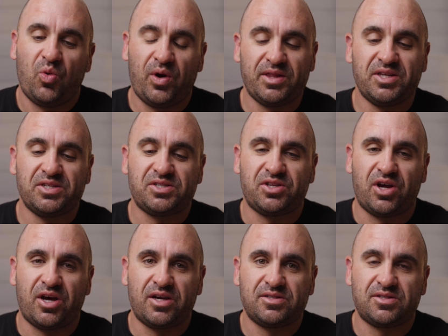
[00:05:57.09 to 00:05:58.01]
what this
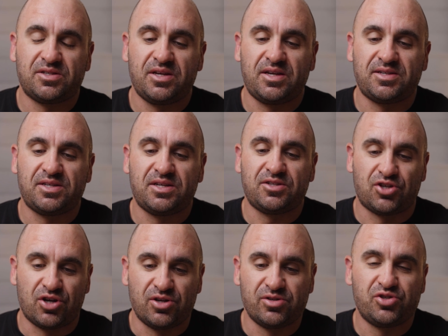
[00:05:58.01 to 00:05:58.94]
does is it
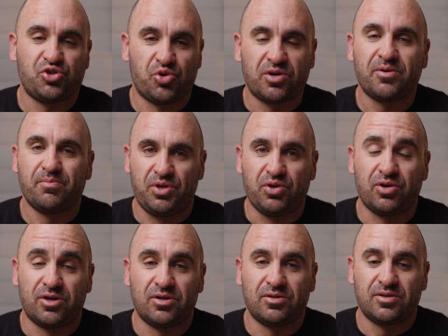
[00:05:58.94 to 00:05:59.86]
turns your
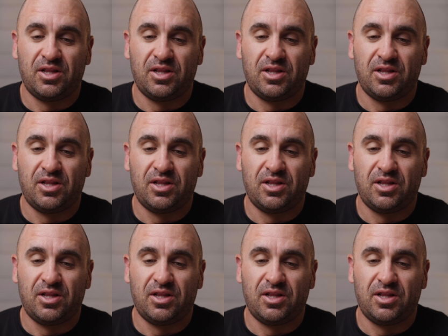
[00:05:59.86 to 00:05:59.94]
computer